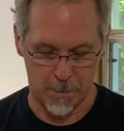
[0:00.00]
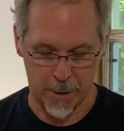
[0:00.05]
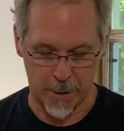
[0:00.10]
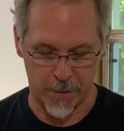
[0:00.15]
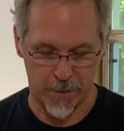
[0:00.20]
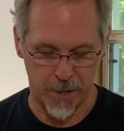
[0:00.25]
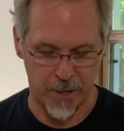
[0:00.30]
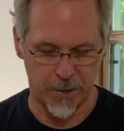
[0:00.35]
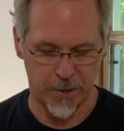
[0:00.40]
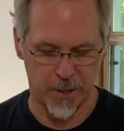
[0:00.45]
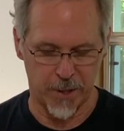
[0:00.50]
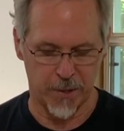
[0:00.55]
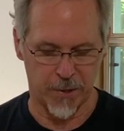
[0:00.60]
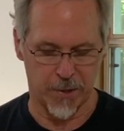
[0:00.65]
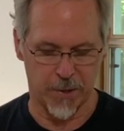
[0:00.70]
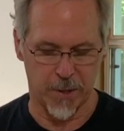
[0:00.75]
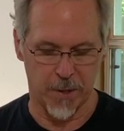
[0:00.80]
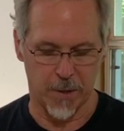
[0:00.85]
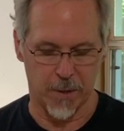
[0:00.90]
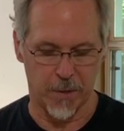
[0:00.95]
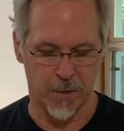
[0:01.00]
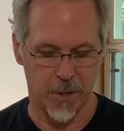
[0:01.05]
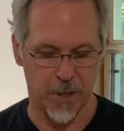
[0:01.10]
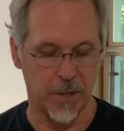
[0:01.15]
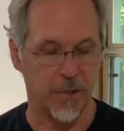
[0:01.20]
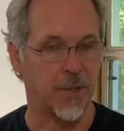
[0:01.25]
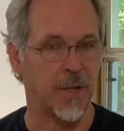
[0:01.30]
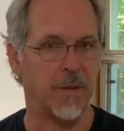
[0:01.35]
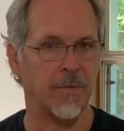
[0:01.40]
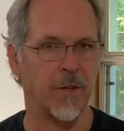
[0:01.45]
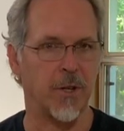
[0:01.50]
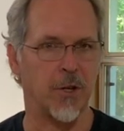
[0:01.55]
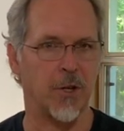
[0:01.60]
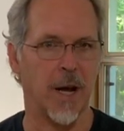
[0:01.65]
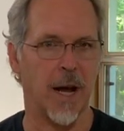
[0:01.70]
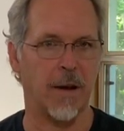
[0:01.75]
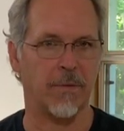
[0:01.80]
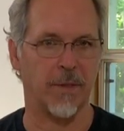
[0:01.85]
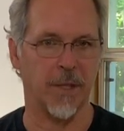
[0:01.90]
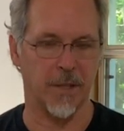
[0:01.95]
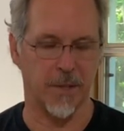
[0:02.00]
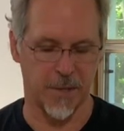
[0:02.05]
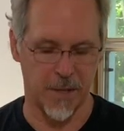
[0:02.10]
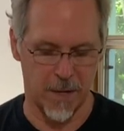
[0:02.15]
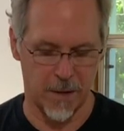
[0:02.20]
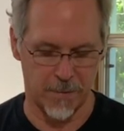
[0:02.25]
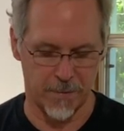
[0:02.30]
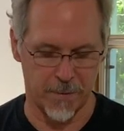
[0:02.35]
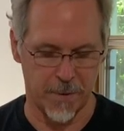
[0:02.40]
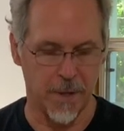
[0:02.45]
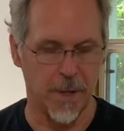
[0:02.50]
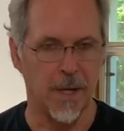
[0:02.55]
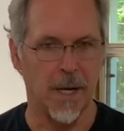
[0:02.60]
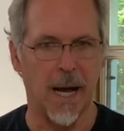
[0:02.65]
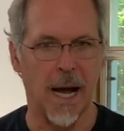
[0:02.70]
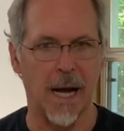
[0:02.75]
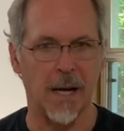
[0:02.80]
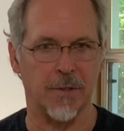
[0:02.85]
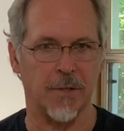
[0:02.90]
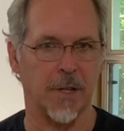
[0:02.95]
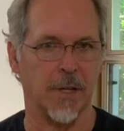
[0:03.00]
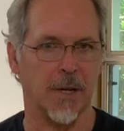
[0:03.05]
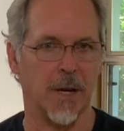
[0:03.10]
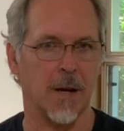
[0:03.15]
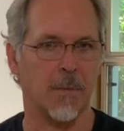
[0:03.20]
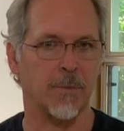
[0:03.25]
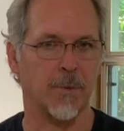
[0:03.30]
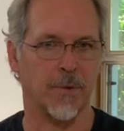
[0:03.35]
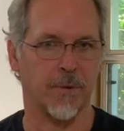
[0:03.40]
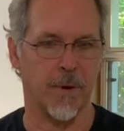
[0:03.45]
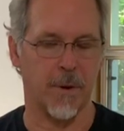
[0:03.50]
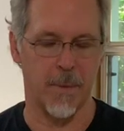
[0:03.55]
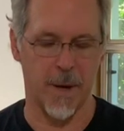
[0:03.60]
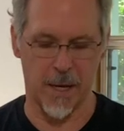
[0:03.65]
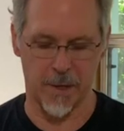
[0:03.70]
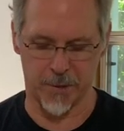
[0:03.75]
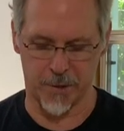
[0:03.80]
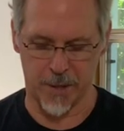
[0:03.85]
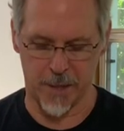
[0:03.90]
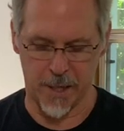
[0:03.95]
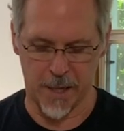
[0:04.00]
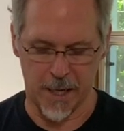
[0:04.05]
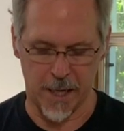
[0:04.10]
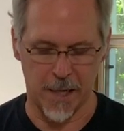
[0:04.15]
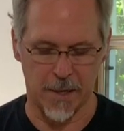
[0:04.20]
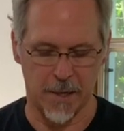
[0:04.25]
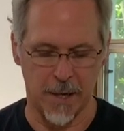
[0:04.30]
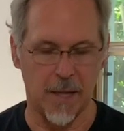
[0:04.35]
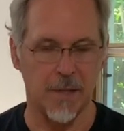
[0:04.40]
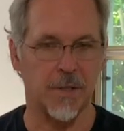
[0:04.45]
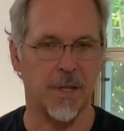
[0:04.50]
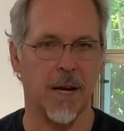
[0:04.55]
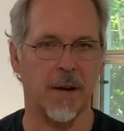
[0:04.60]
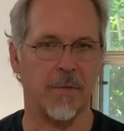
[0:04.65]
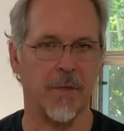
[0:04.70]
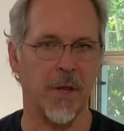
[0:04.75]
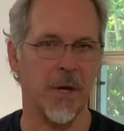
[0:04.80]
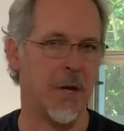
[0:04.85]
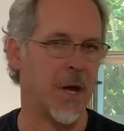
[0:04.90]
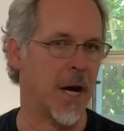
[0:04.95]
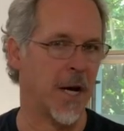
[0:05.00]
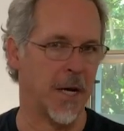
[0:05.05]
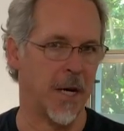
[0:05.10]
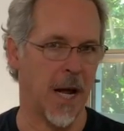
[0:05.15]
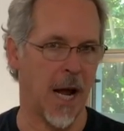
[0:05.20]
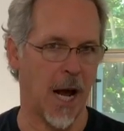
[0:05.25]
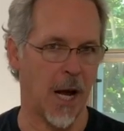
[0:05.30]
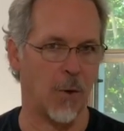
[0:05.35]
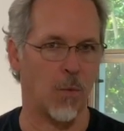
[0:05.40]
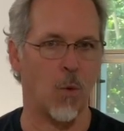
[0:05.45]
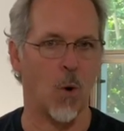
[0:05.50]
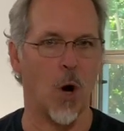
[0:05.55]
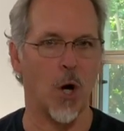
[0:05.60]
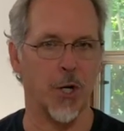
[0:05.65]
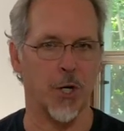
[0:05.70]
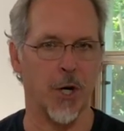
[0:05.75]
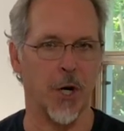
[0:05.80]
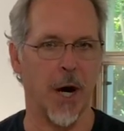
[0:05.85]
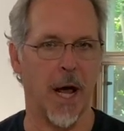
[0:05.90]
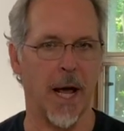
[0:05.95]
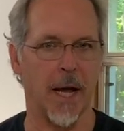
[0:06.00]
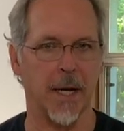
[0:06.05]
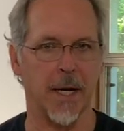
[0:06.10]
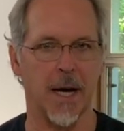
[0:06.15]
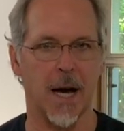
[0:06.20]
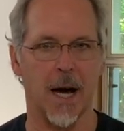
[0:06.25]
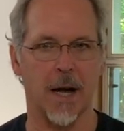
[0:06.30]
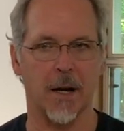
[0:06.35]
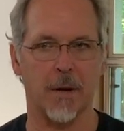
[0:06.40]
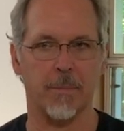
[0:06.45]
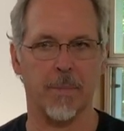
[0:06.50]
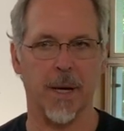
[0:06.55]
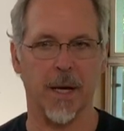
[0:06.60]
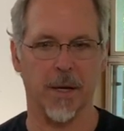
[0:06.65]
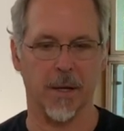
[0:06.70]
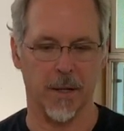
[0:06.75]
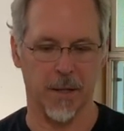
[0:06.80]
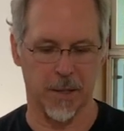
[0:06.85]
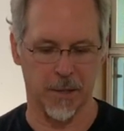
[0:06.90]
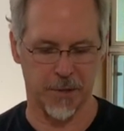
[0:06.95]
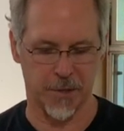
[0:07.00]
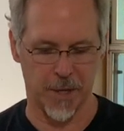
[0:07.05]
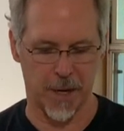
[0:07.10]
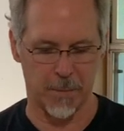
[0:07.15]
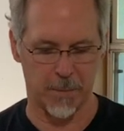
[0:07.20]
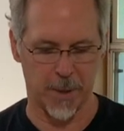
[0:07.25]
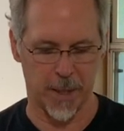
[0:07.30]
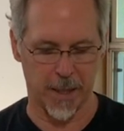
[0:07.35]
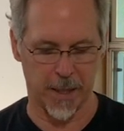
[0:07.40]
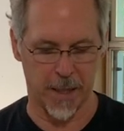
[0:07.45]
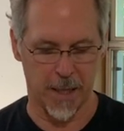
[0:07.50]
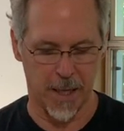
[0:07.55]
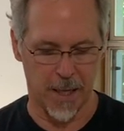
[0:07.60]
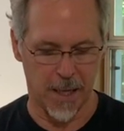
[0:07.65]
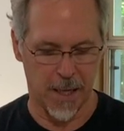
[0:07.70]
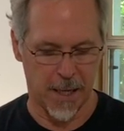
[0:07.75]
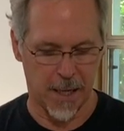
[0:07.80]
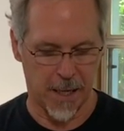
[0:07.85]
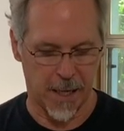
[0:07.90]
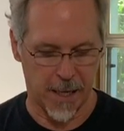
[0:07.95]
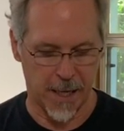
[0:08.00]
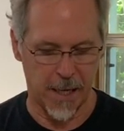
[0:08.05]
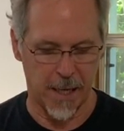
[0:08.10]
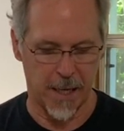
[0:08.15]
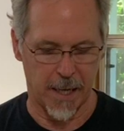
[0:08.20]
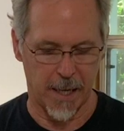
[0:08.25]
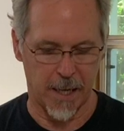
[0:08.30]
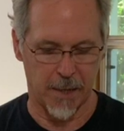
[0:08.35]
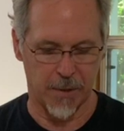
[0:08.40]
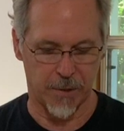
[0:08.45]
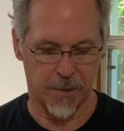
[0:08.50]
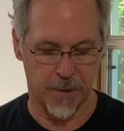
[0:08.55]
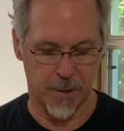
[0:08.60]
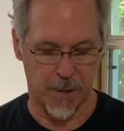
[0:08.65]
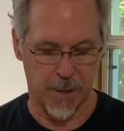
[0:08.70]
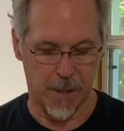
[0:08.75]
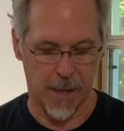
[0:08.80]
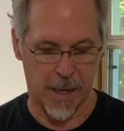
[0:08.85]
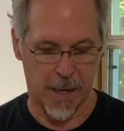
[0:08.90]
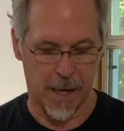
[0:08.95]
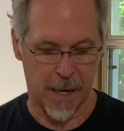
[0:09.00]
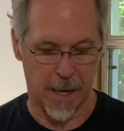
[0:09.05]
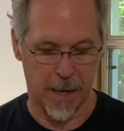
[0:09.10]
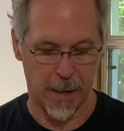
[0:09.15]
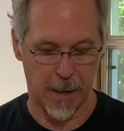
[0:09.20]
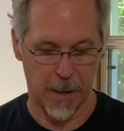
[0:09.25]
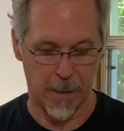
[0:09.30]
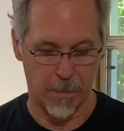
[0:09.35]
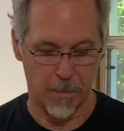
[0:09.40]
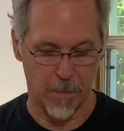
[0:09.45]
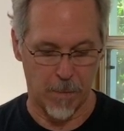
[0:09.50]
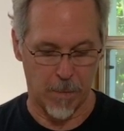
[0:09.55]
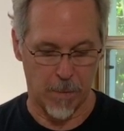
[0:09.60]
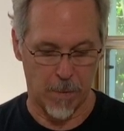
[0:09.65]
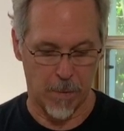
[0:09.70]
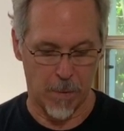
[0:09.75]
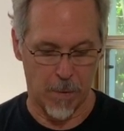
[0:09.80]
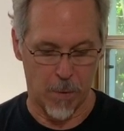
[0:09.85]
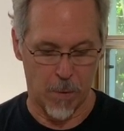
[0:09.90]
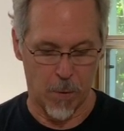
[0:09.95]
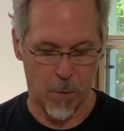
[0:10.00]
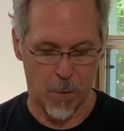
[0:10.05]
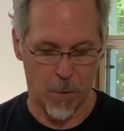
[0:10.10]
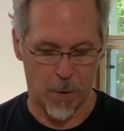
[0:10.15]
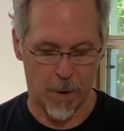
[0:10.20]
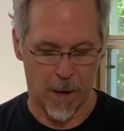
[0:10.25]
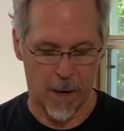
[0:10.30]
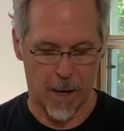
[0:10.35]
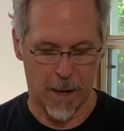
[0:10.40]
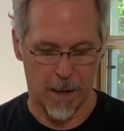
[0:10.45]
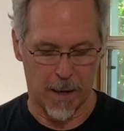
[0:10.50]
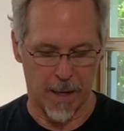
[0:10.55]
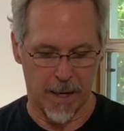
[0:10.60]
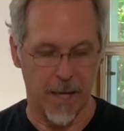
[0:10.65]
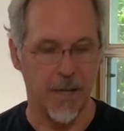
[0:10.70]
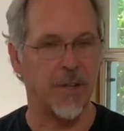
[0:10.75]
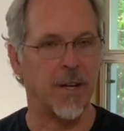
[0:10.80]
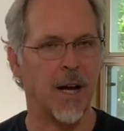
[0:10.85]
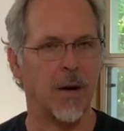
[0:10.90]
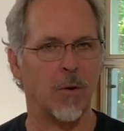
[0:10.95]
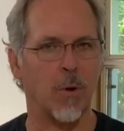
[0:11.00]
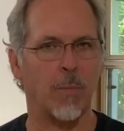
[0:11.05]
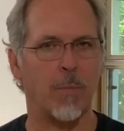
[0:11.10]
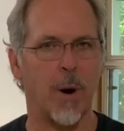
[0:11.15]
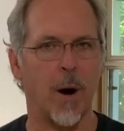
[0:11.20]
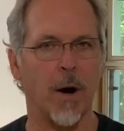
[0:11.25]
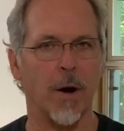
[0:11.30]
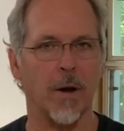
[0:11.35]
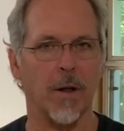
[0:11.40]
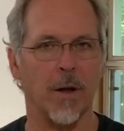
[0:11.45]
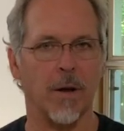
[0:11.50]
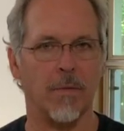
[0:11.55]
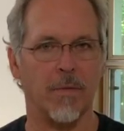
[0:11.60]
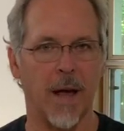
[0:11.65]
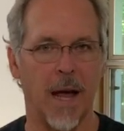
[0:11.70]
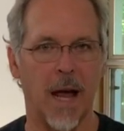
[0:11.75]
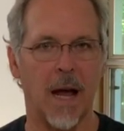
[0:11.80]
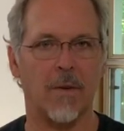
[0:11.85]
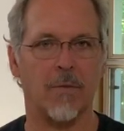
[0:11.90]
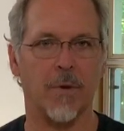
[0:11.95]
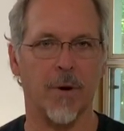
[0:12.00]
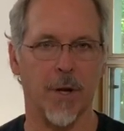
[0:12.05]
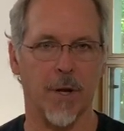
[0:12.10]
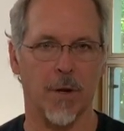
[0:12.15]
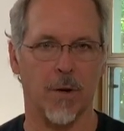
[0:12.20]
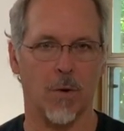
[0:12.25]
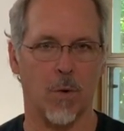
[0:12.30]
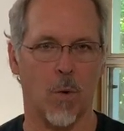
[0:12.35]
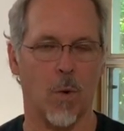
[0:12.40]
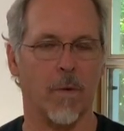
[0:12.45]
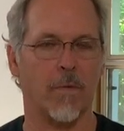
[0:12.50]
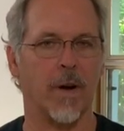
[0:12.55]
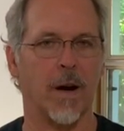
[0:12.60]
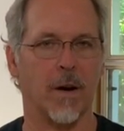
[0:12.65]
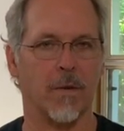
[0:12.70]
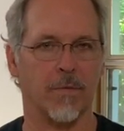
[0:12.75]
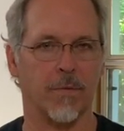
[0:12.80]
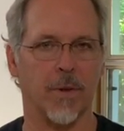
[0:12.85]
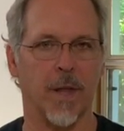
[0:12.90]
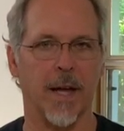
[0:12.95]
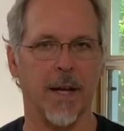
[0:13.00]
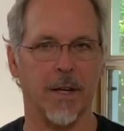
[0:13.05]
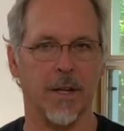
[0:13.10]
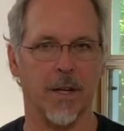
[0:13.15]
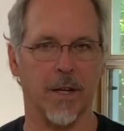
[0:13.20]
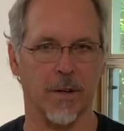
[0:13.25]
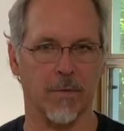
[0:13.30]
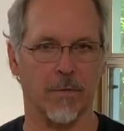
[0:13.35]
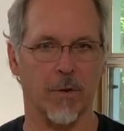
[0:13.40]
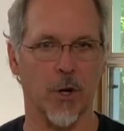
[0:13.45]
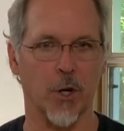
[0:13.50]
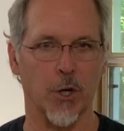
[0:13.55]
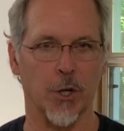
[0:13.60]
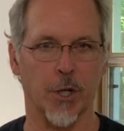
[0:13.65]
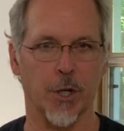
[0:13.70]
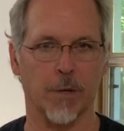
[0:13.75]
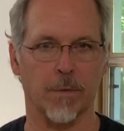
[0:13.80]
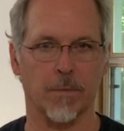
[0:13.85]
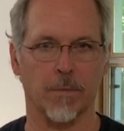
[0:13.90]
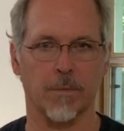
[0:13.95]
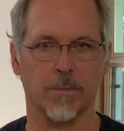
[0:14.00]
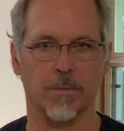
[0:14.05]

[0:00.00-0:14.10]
But this is the safety shaft itself. As it comes from us, it does have the nut and washer and cotter pin assembly. It is a integral part of every Corvair flight conversion.